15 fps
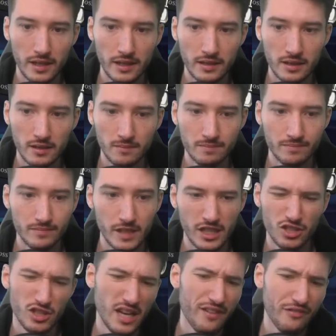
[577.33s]
and I
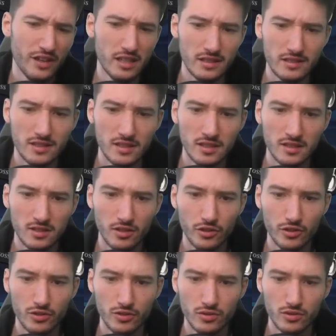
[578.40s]
think it's good
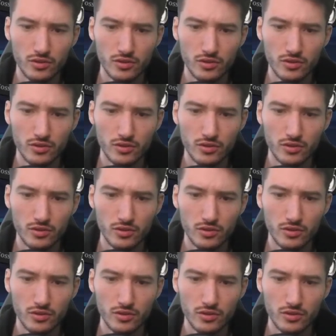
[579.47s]
to